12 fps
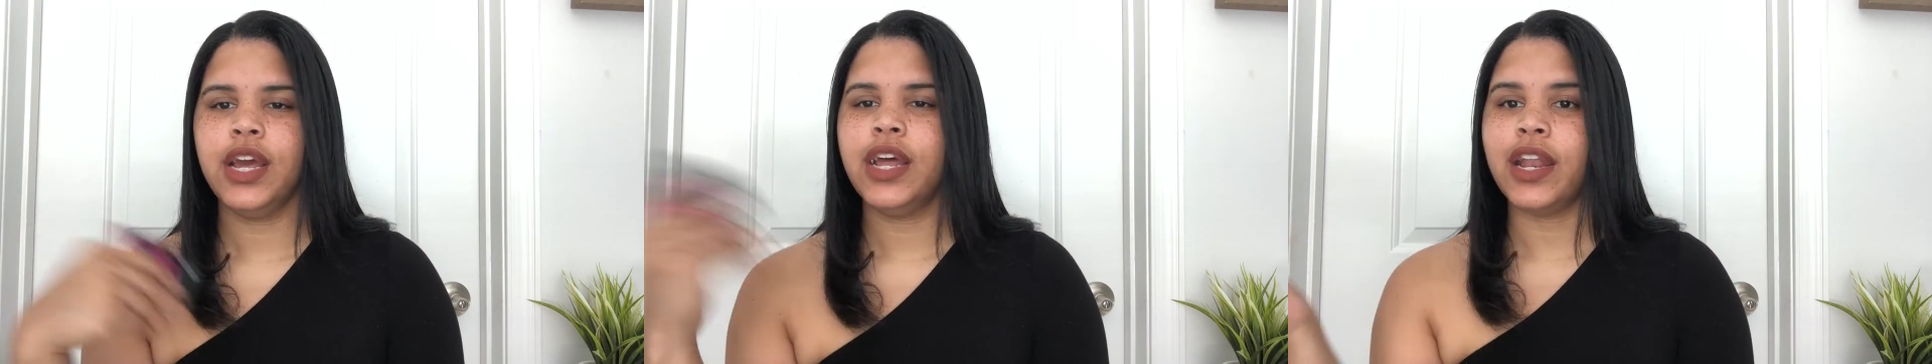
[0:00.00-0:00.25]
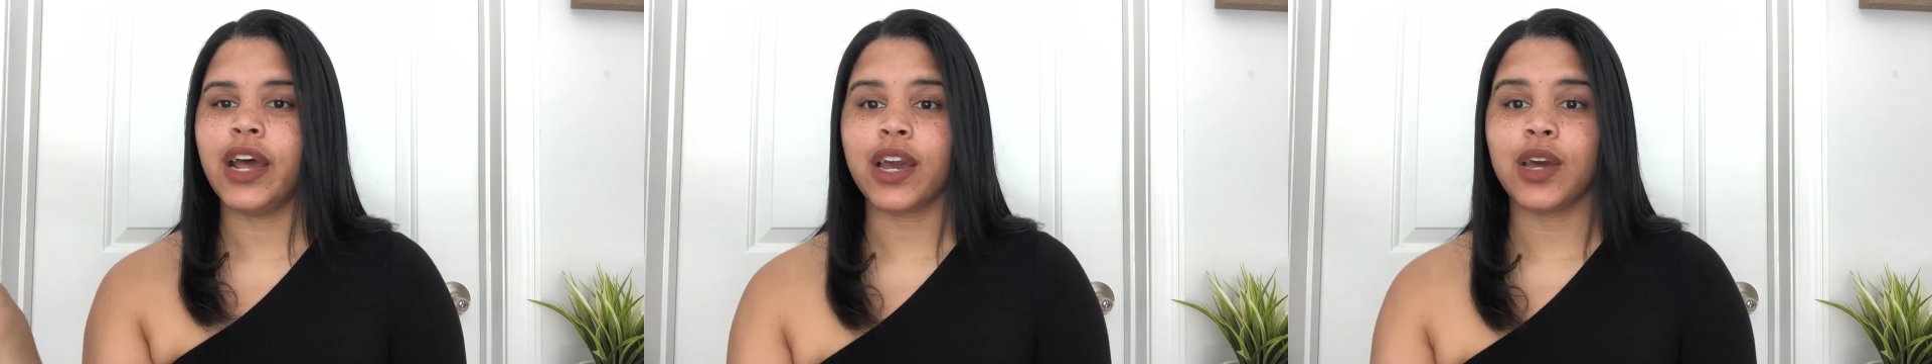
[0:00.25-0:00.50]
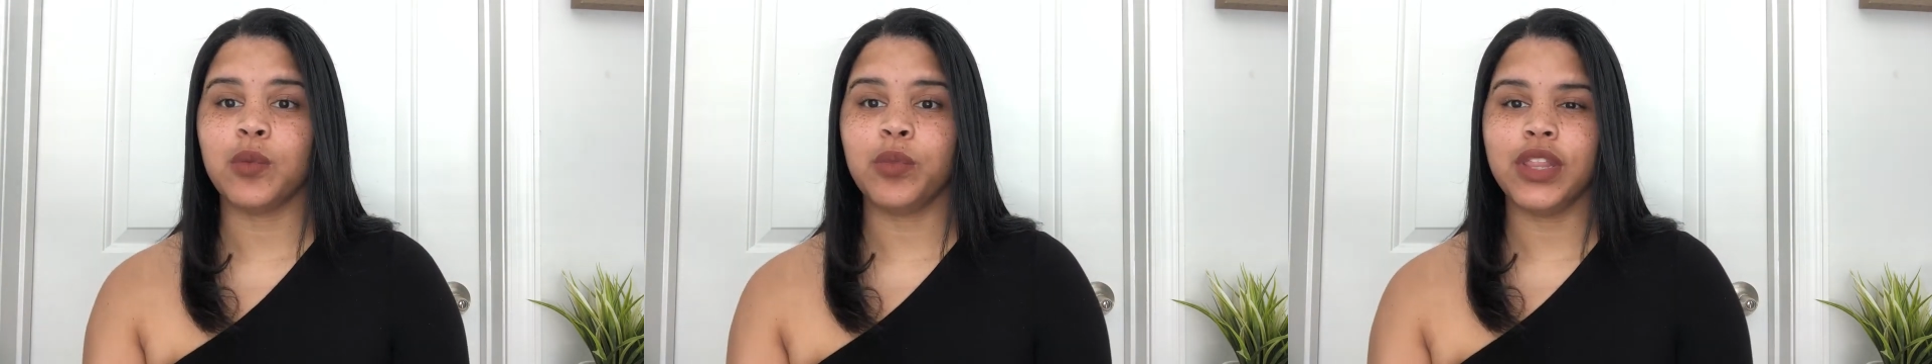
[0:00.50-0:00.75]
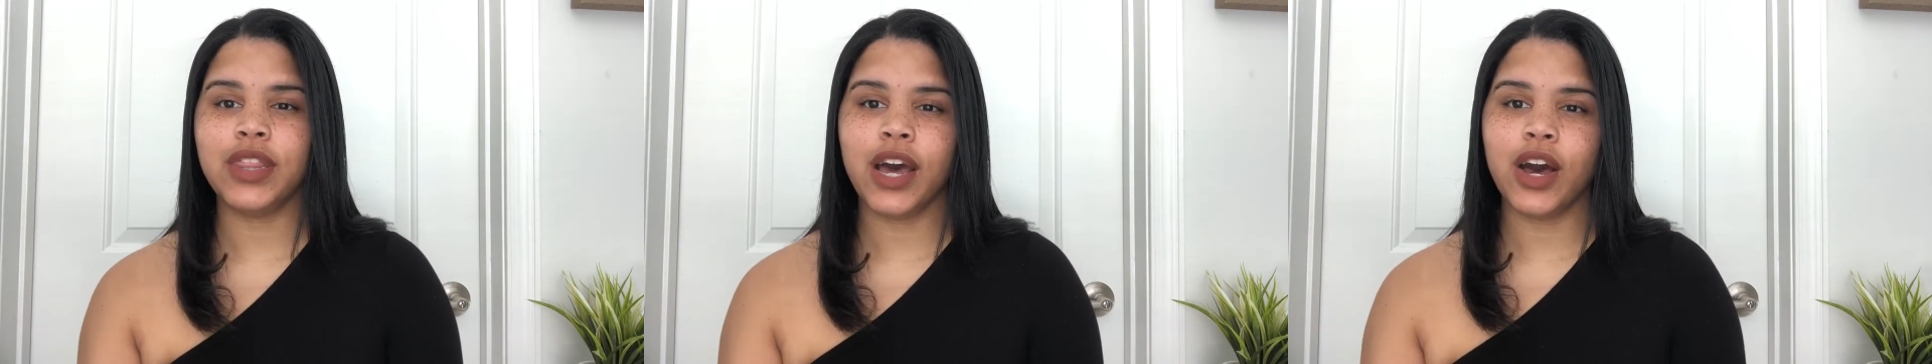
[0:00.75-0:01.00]
Not gonna
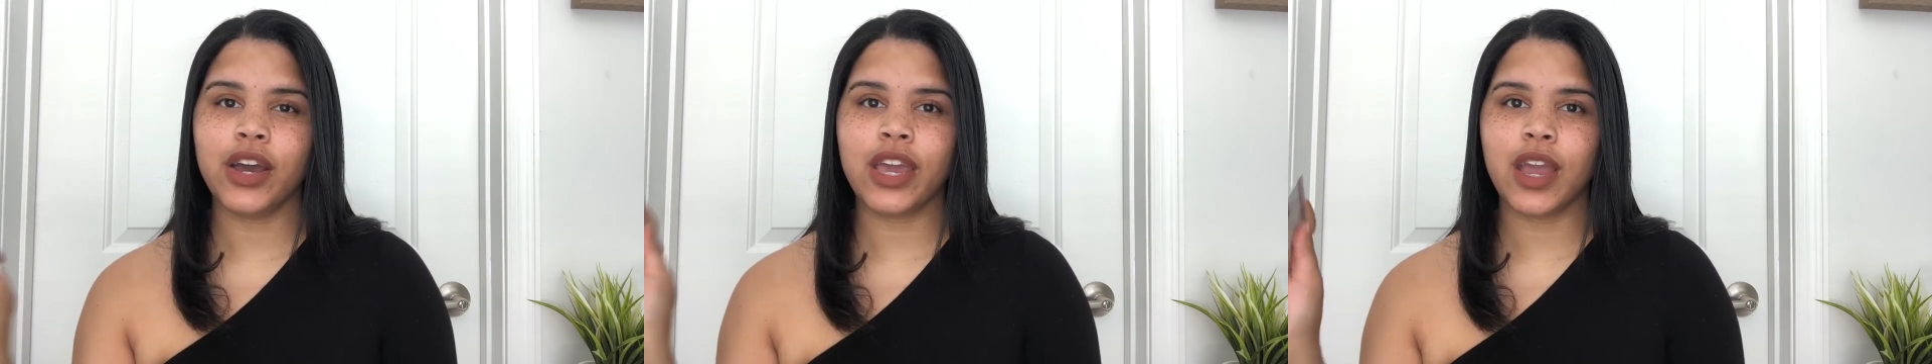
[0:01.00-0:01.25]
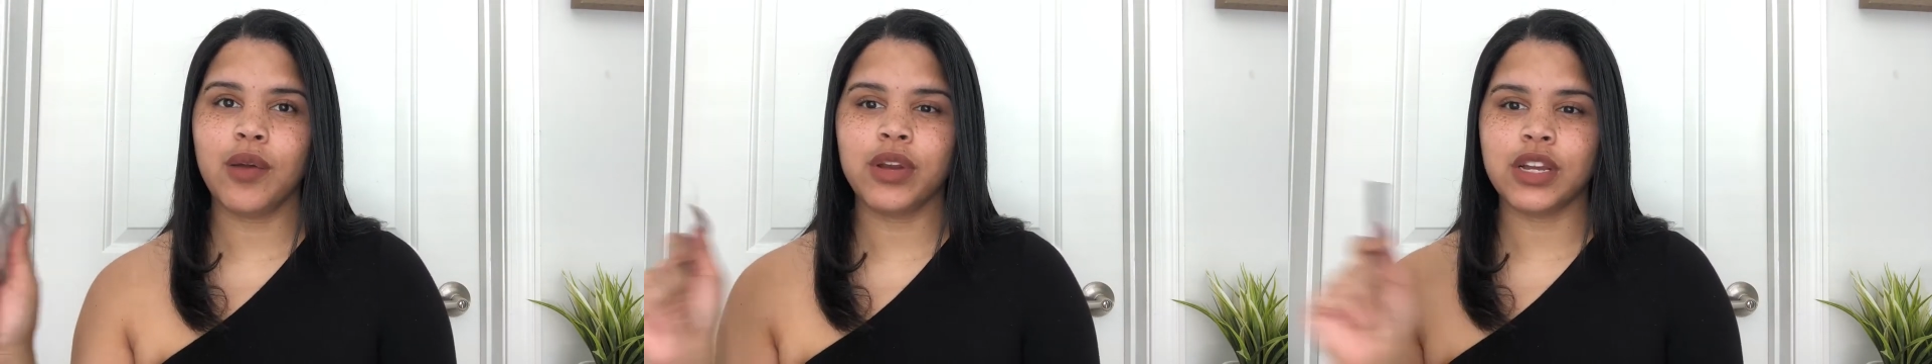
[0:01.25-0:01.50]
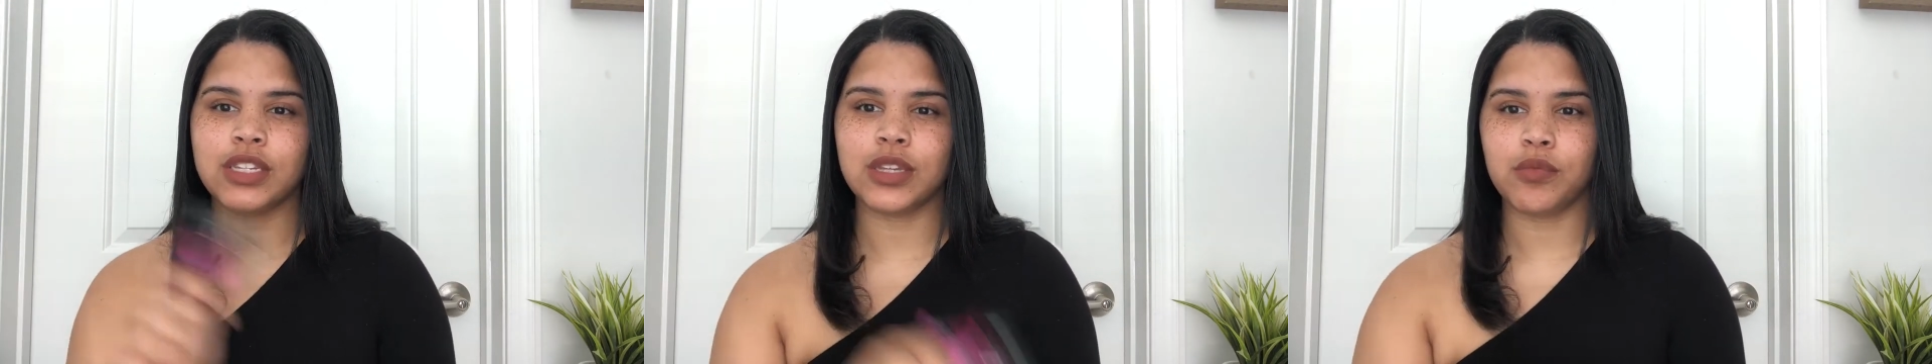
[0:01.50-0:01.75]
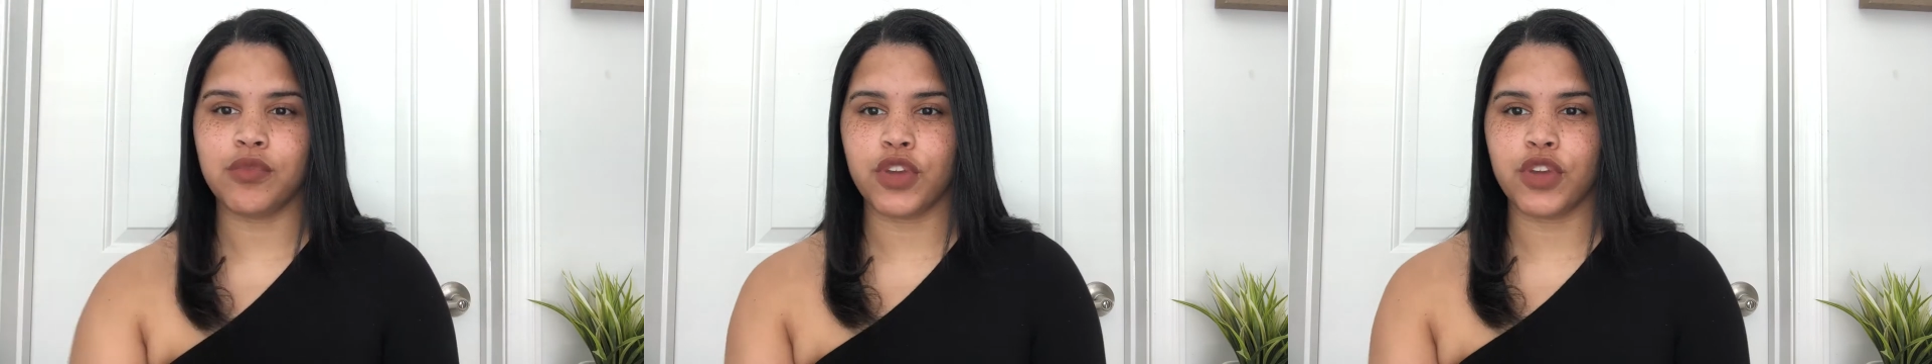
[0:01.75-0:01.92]
put that on camera because some of